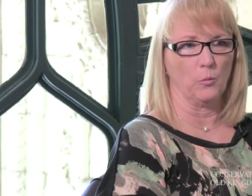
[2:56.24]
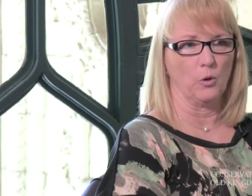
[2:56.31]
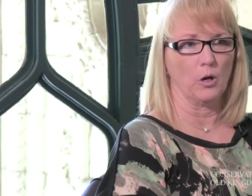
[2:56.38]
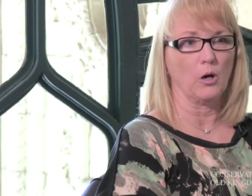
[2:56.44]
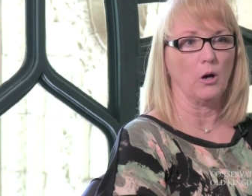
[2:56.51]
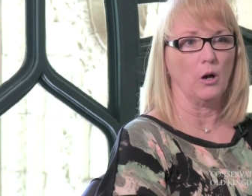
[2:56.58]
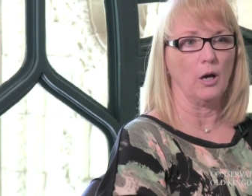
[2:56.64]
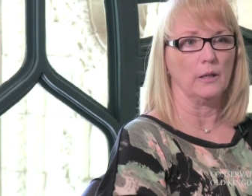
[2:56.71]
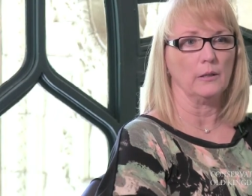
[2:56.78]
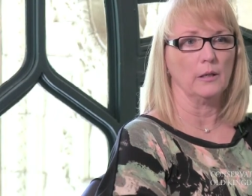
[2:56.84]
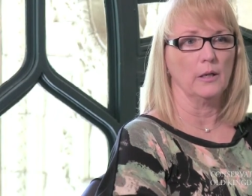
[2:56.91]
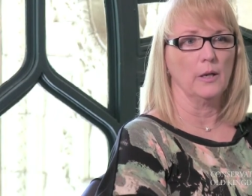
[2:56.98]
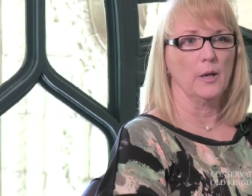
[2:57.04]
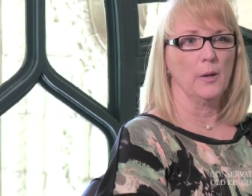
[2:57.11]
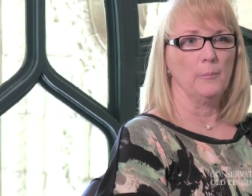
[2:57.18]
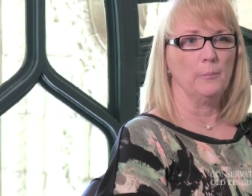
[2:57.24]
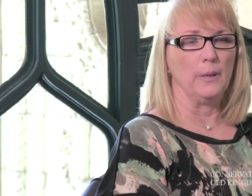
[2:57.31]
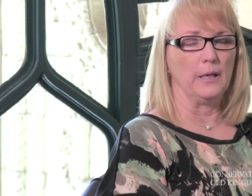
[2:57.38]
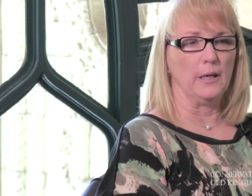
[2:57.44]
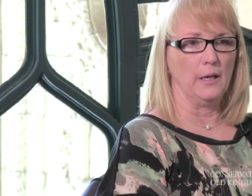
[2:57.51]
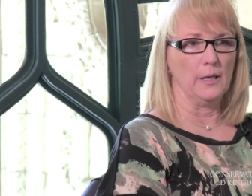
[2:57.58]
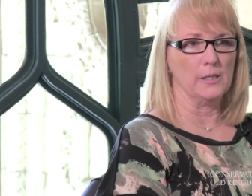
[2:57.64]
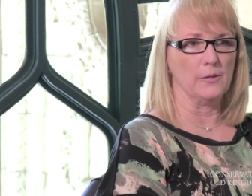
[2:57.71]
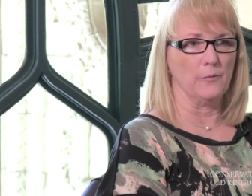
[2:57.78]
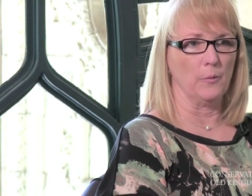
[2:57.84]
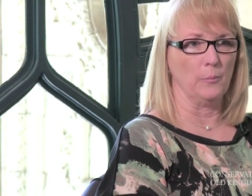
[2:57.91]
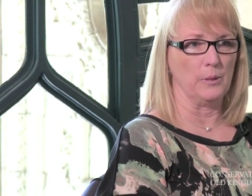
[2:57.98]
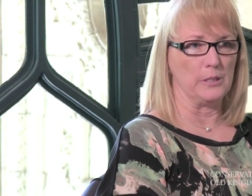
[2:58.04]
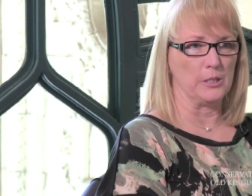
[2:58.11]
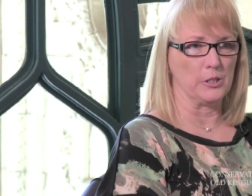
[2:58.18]
to work on because
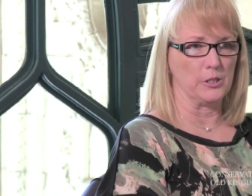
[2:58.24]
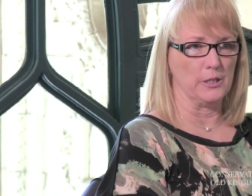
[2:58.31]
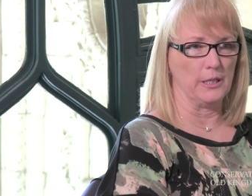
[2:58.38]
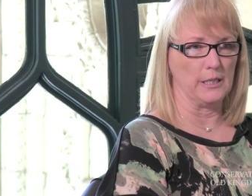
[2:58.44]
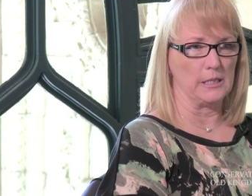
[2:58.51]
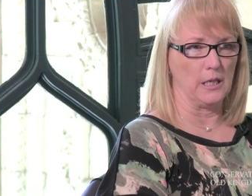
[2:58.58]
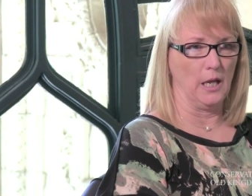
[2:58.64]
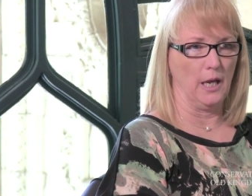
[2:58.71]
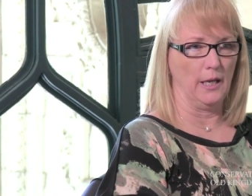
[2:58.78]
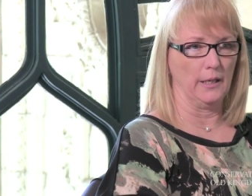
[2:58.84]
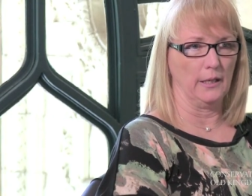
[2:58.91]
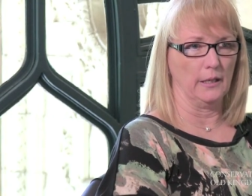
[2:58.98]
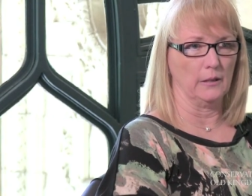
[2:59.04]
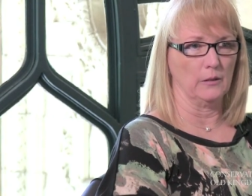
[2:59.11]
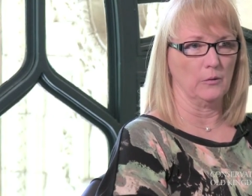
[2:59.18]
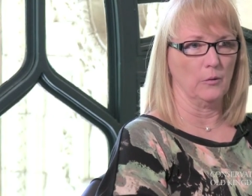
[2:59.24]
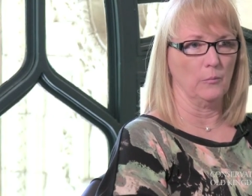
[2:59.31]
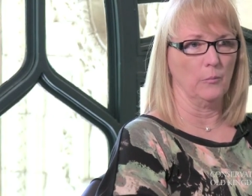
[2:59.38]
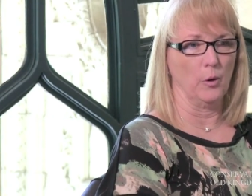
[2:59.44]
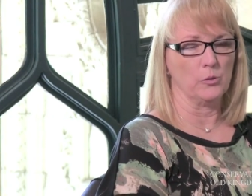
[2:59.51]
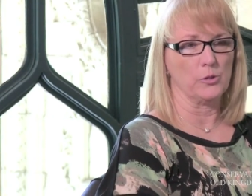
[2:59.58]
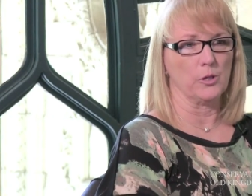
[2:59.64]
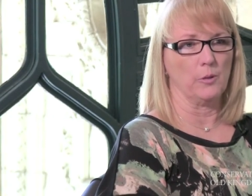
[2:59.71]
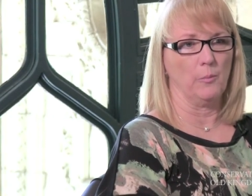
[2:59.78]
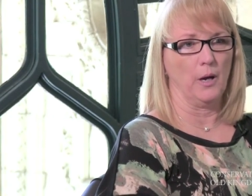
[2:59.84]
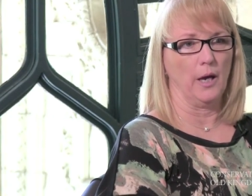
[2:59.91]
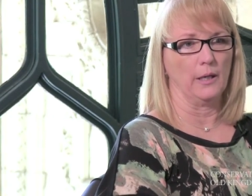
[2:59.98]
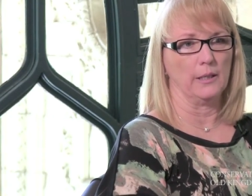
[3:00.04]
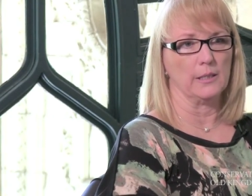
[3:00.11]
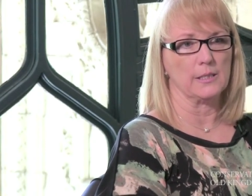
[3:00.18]
of the position that he's lying in. Most of the
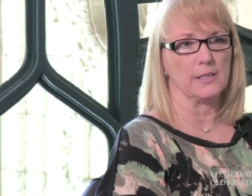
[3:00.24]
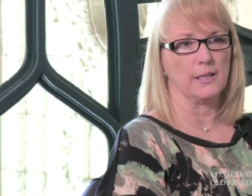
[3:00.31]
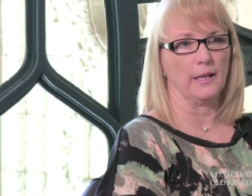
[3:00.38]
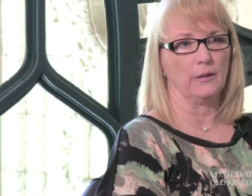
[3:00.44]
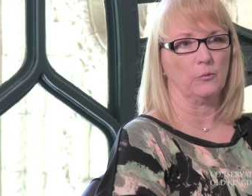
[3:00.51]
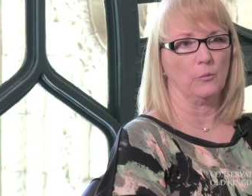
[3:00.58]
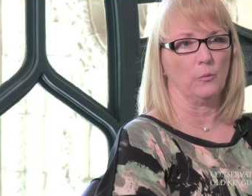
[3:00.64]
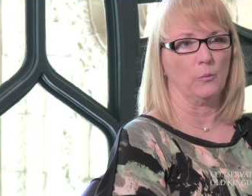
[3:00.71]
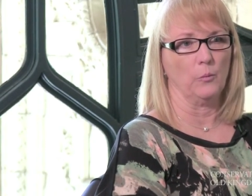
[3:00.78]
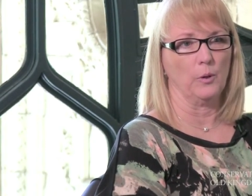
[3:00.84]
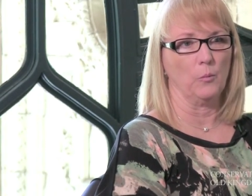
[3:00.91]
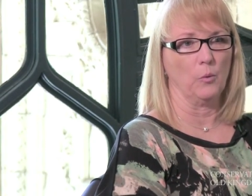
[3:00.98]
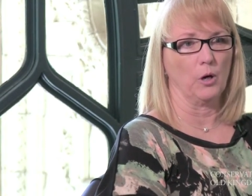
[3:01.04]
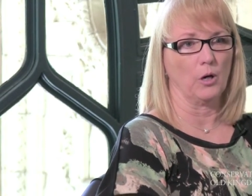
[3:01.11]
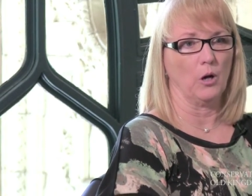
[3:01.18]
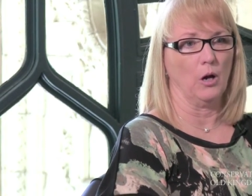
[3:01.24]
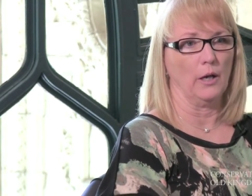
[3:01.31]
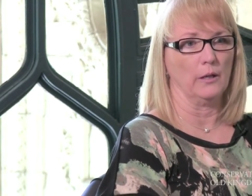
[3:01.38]
bodies that we work